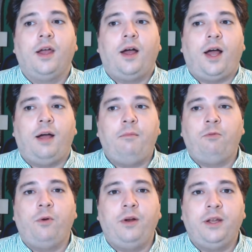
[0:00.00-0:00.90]
I'm
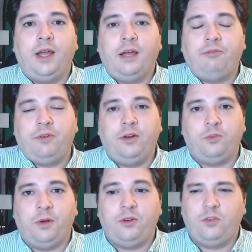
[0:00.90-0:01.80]
avoiding caffeine as
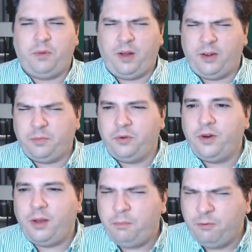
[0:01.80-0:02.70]
much as possible.
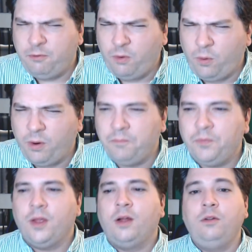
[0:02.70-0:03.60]
Number 4,
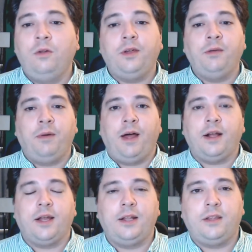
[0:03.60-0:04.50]
looking back
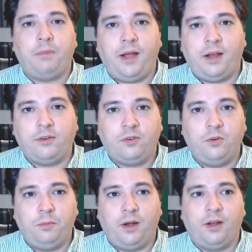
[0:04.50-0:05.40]
at the past too
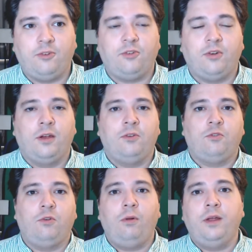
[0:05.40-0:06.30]
much,
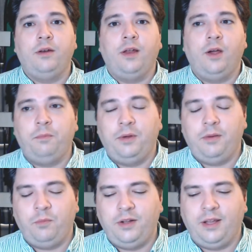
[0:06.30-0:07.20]
strolling down
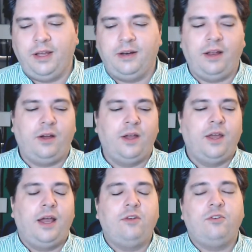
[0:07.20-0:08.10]
memory lane. Now,
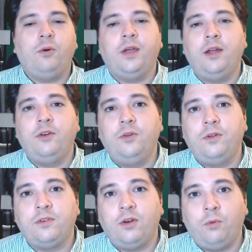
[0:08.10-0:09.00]
it's okay to do
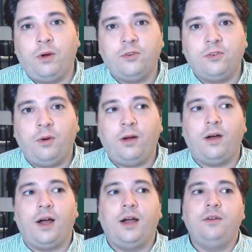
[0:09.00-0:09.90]
this every once in a while.
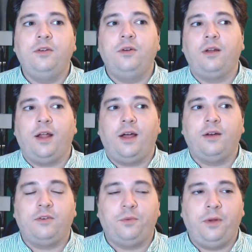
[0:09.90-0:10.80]
I did a
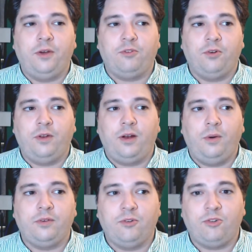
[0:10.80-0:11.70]
lot to make sure that I
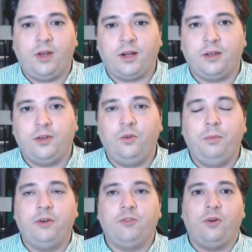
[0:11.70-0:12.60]
was in check,
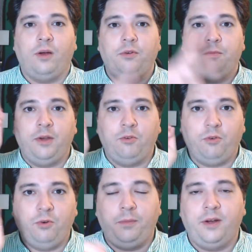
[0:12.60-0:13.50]
make sure I was being
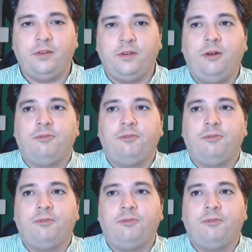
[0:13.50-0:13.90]
true to myself.